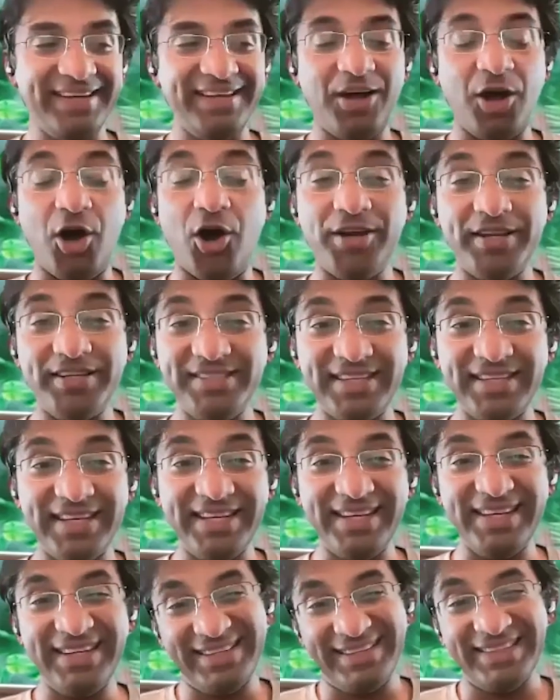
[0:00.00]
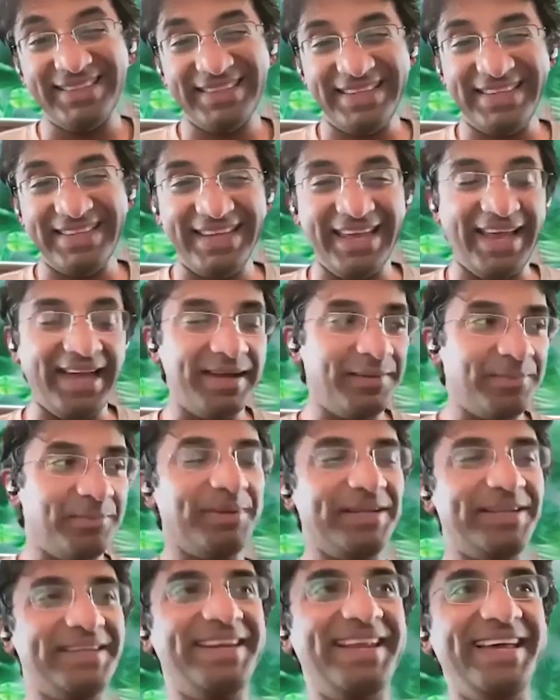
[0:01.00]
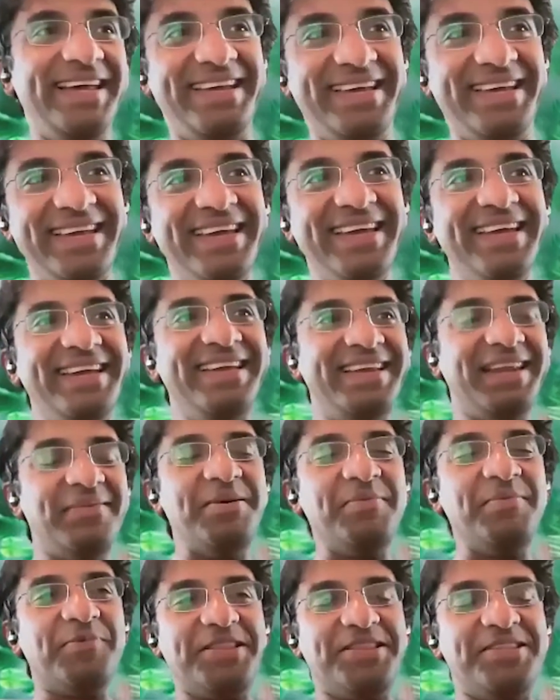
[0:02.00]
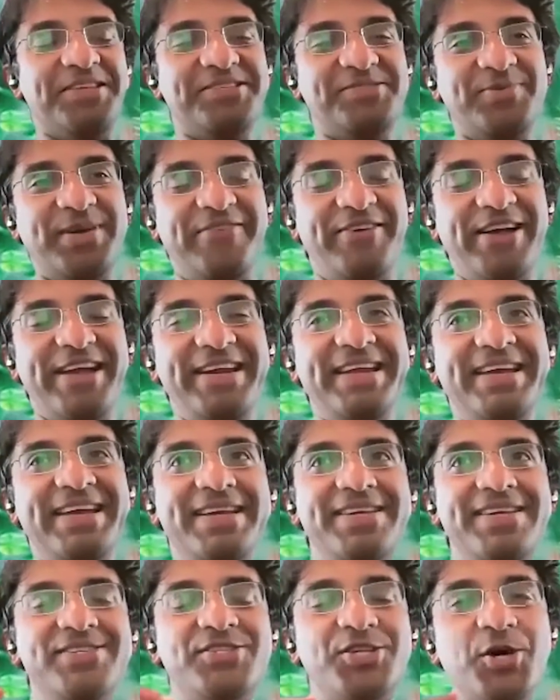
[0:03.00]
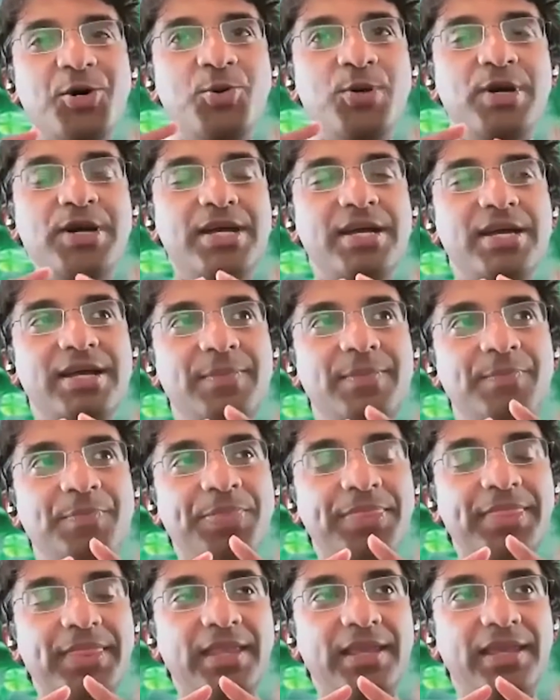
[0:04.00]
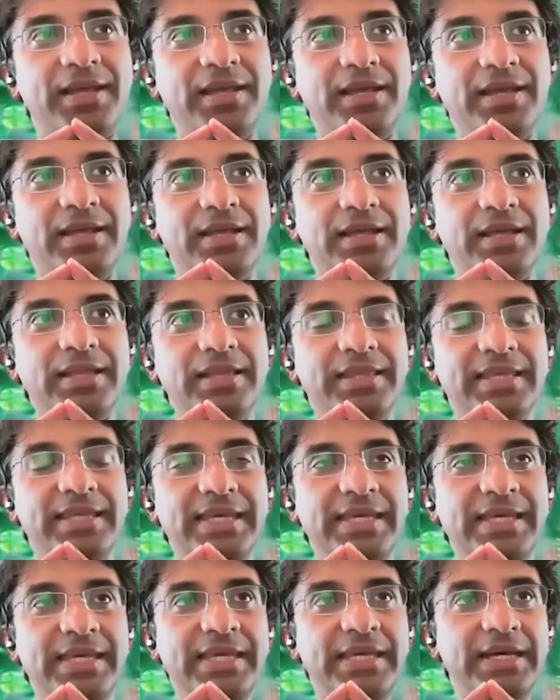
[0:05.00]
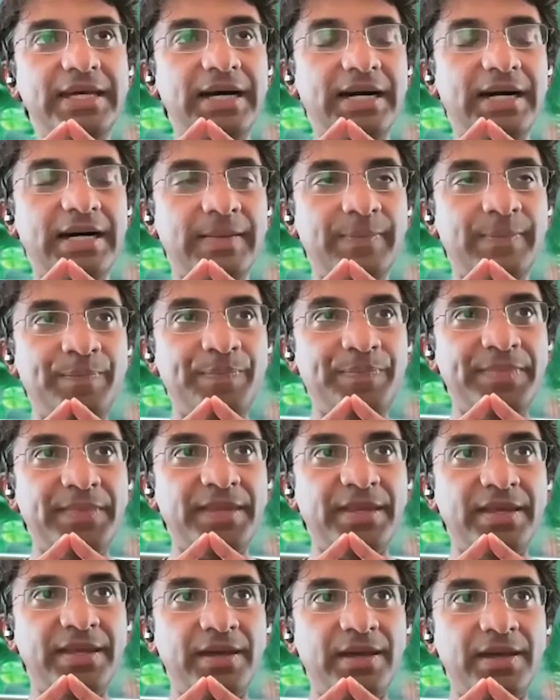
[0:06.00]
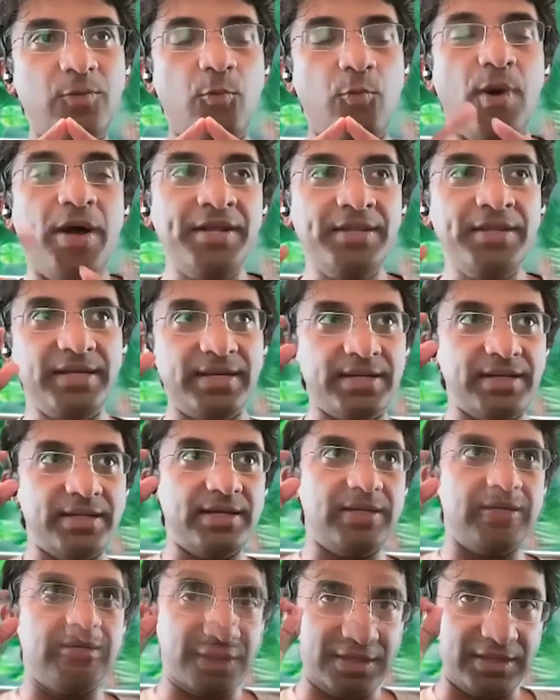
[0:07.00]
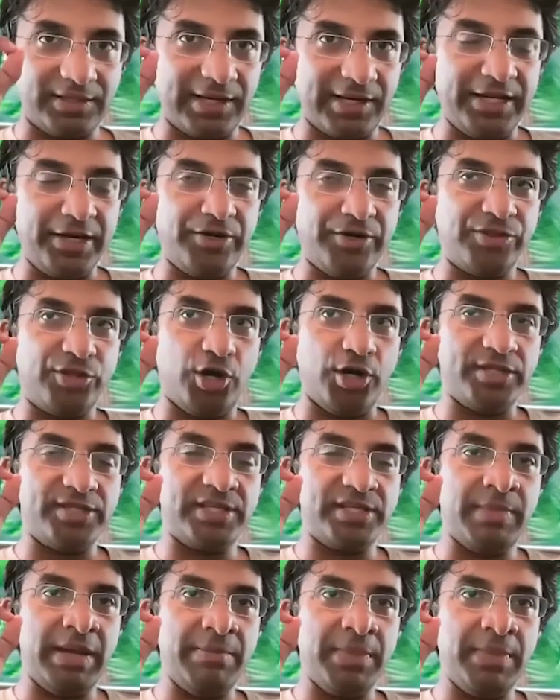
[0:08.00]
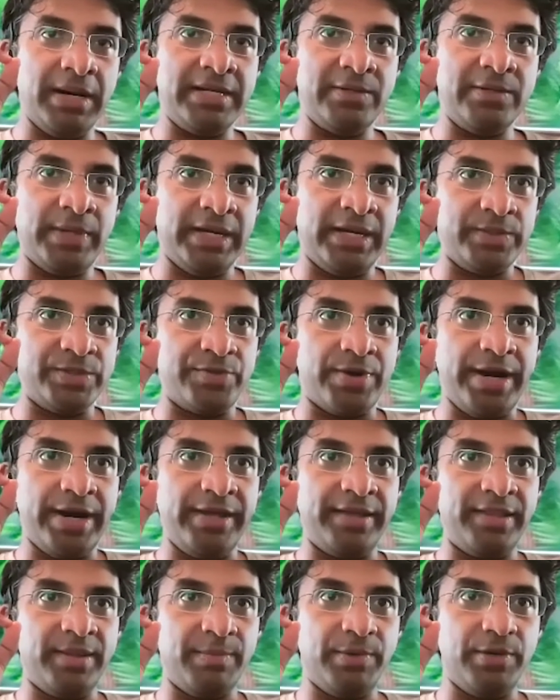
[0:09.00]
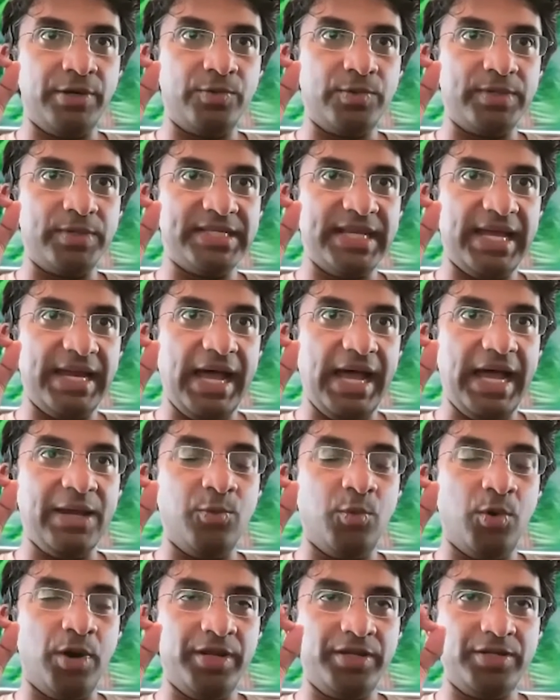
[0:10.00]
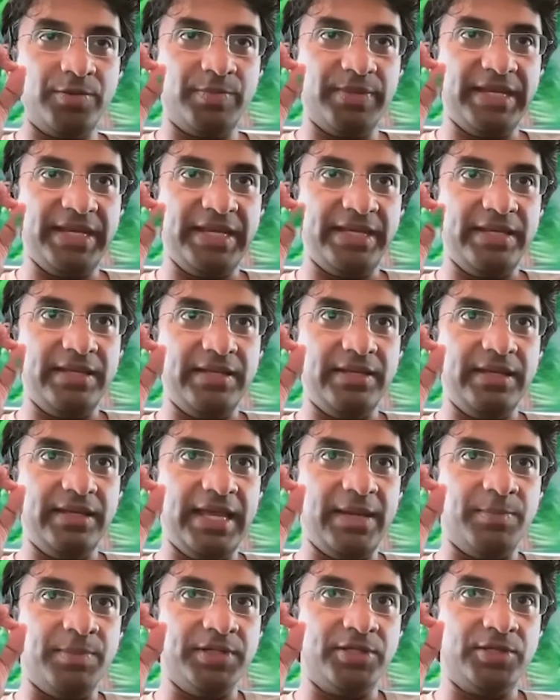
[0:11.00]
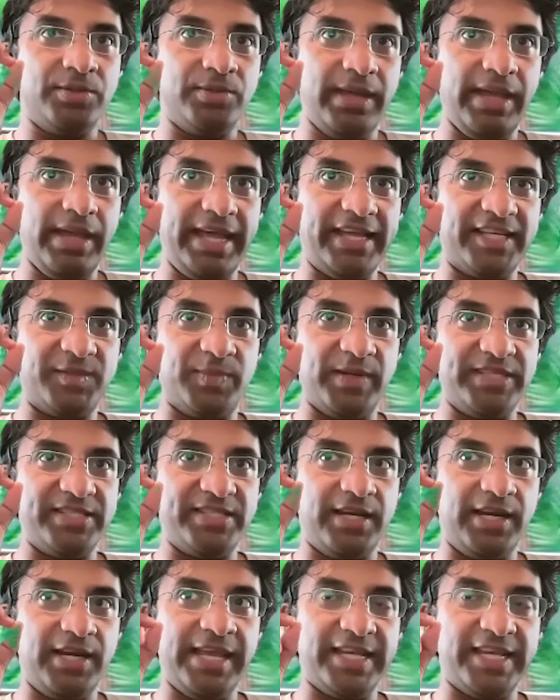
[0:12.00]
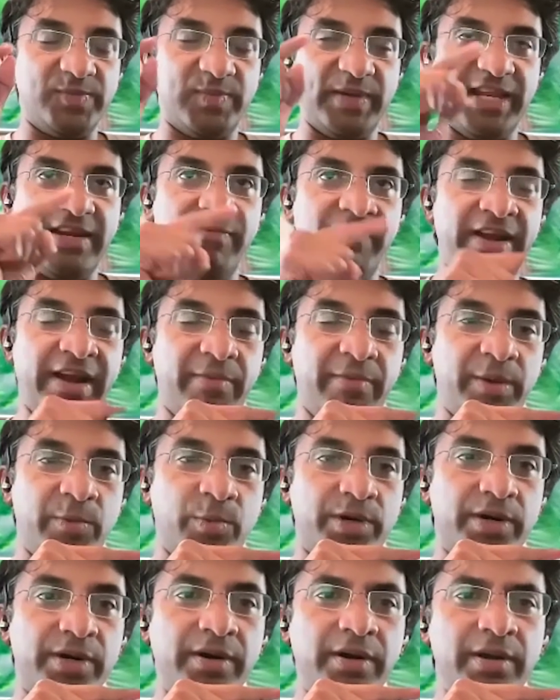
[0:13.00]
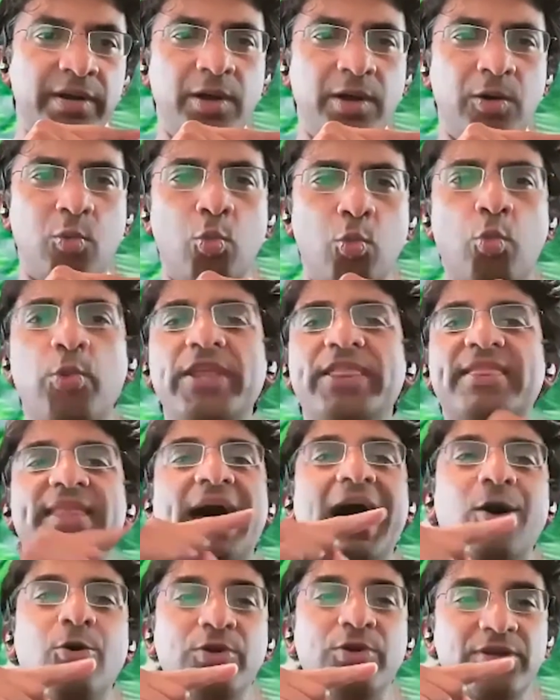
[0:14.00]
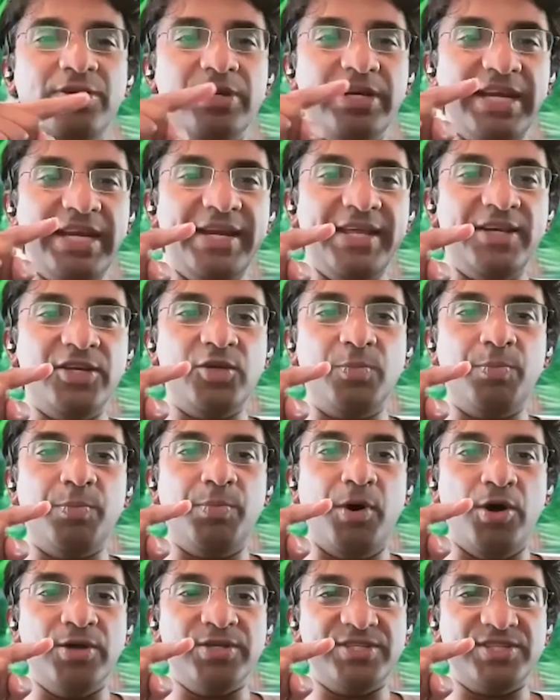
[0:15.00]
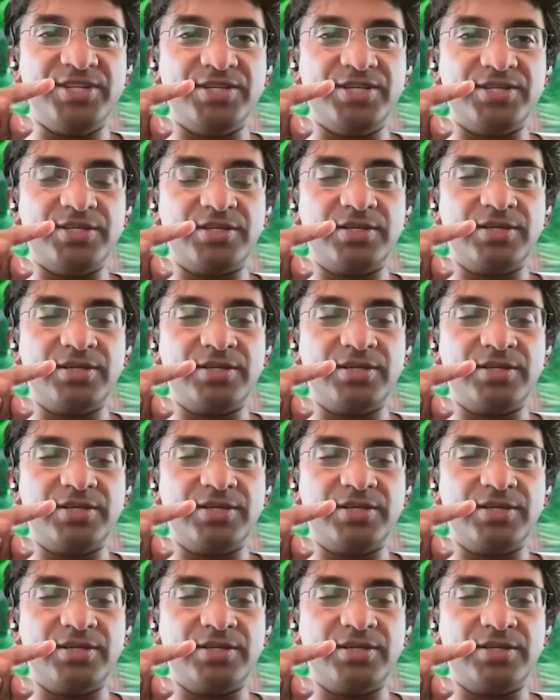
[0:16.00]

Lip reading: honestly, yeah. But like, let me put it this way, right? So the one of the clear thoughts in my mind when I was writing the book was that I wanted to be able to explicitly explain where we were without needing to posit